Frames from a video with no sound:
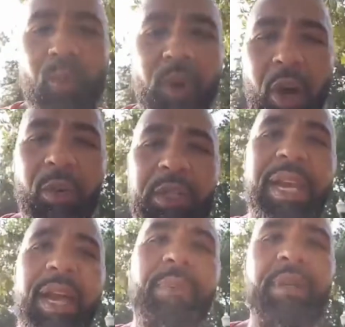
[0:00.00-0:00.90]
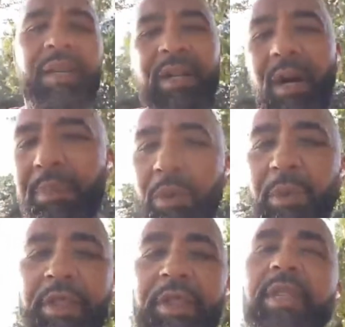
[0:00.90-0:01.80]
would always happen. Company would
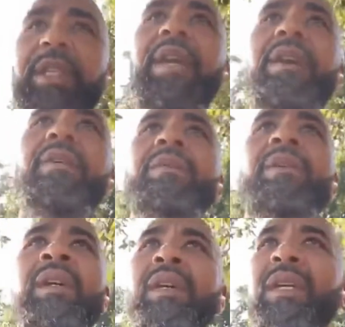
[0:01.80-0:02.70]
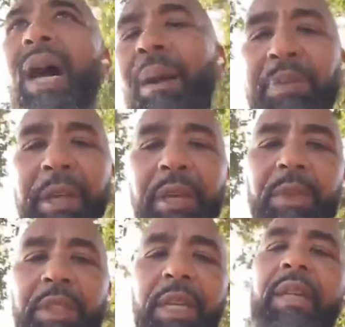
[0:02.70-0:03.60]
shut down, comp plan would
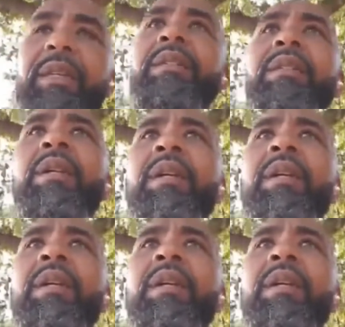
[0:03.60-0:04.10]
change.